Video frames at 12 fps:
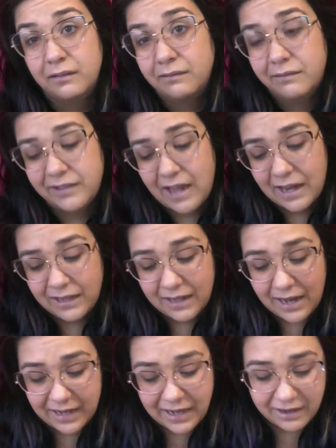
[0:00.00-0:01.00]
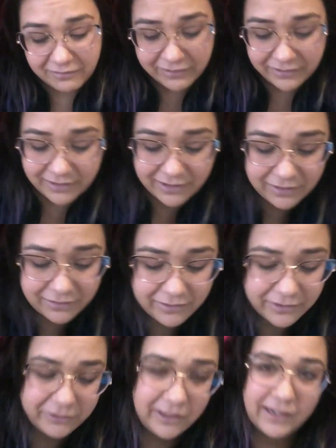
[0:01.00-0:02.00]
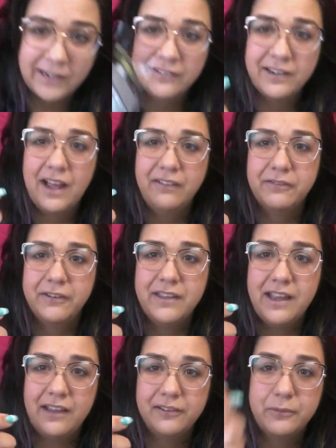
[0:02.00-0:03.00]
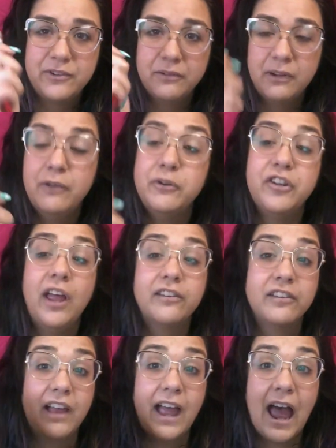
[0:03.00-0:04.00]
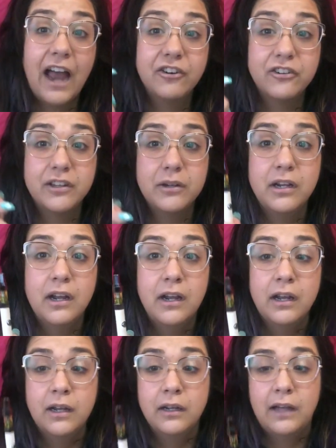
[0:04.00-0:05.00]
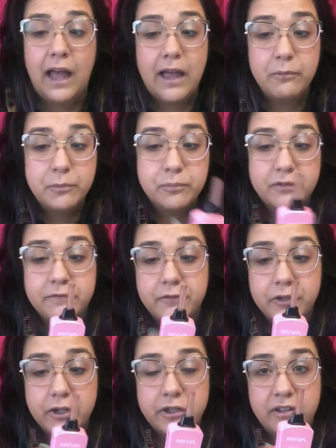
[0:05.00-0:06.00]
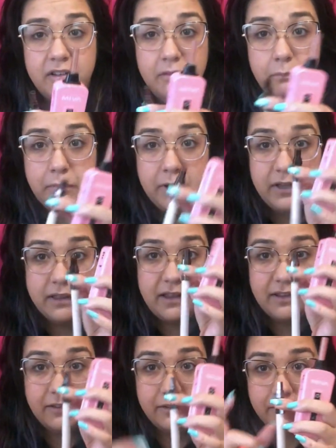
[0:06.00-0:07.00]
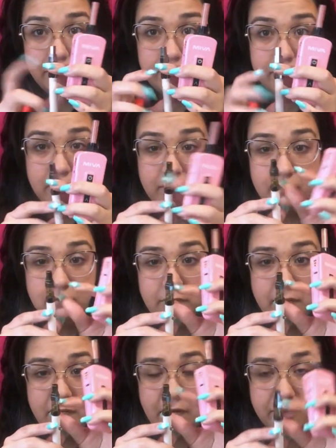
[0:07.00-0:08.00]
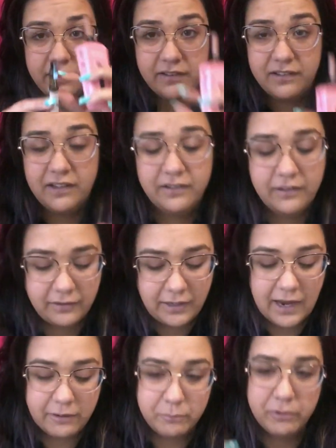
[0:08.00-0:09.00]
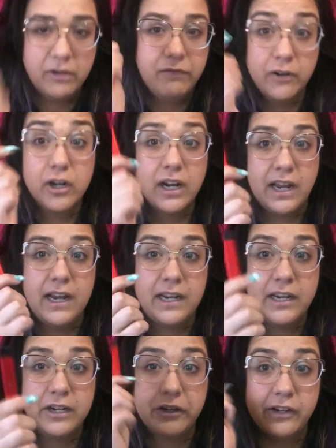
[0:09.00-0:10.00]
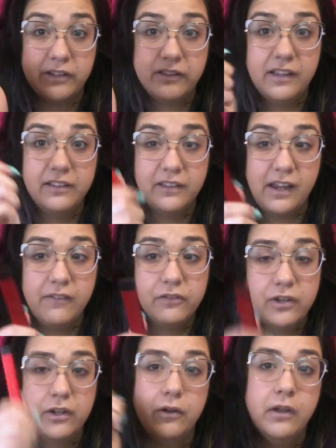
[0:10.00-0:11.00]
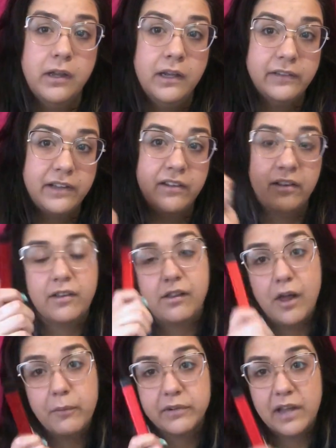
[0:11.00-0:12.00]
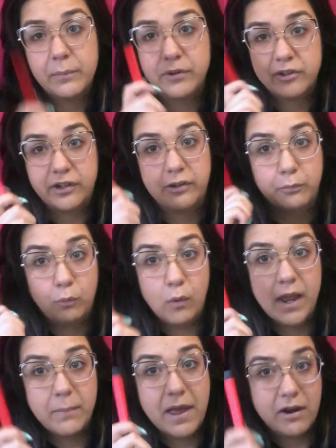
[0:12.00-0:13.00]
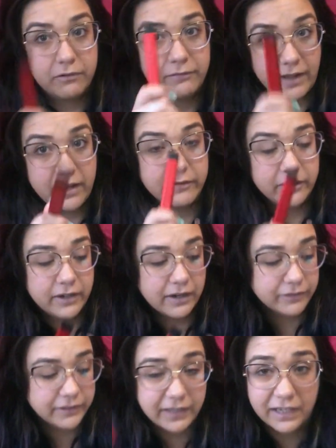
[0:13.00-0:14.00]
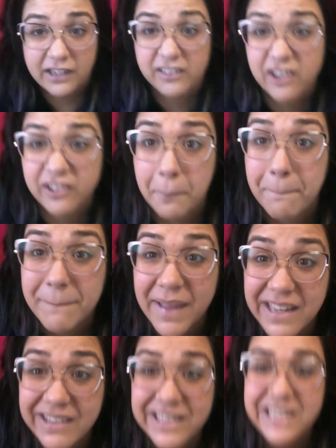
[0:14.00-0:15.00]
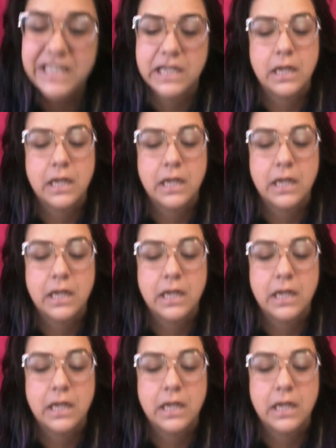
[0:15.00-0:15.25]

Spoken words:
sadly, I can't really do, like, it's not for this, which sucks, because actually I would prefer to put this, this distillate, I would prefer it in here, because this gives you, since it's a lower temperature, it's a way better flavor and everything, and it's just amazing.